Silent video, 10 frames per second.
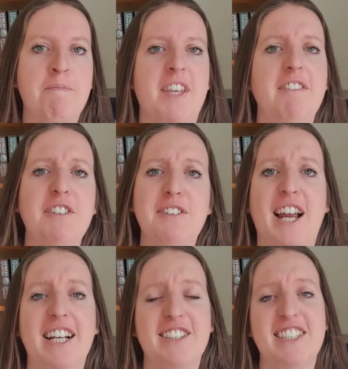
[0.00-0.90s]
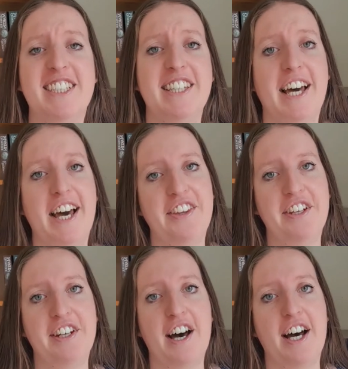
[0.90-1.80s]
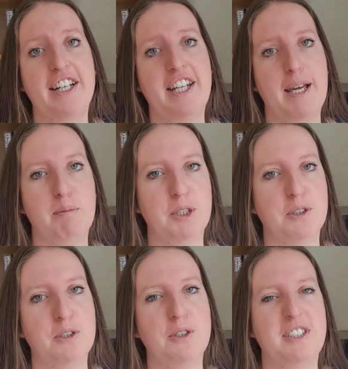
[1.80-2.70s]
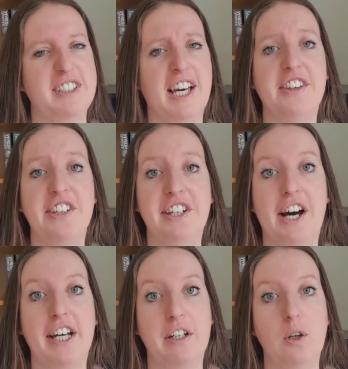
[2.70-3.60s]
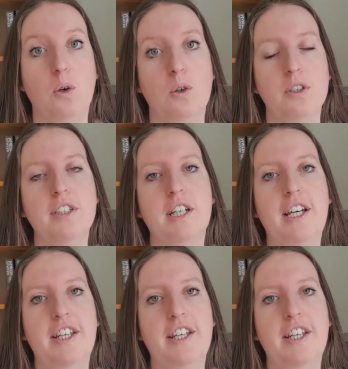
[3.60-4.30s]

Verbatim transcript: If you'd like to see the other 9 episodes and the other 9 laws,